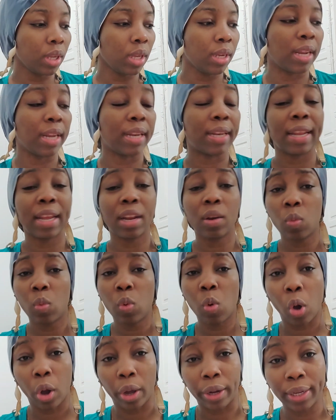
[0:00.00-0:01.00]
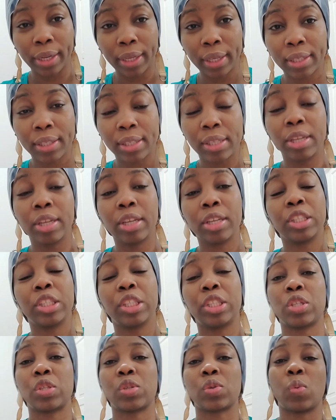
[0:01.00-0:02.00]
they did warn
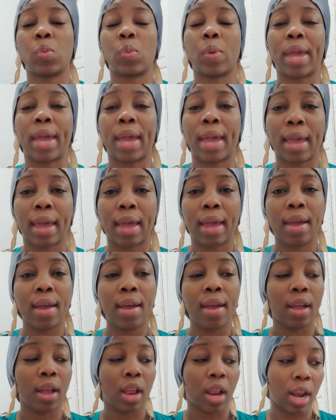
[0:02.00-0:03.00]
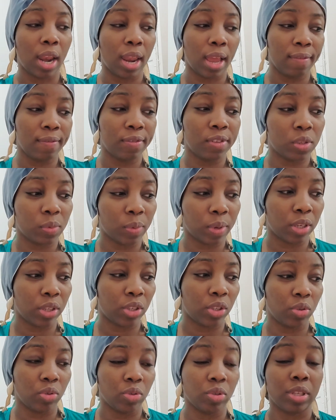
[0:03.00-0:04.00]
to wear gloves when
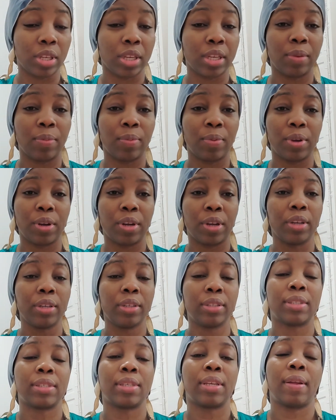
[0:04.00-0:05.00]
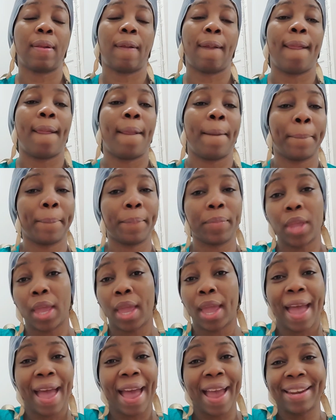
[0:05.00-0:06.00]
using the product
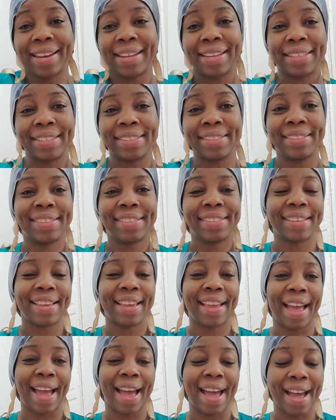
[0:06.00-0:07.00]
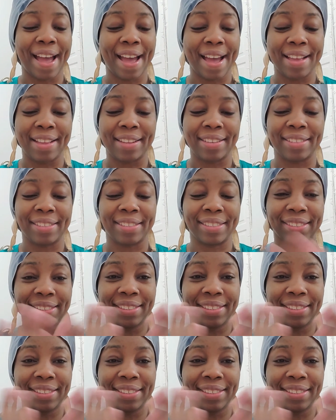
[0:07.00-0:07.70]
I didn't and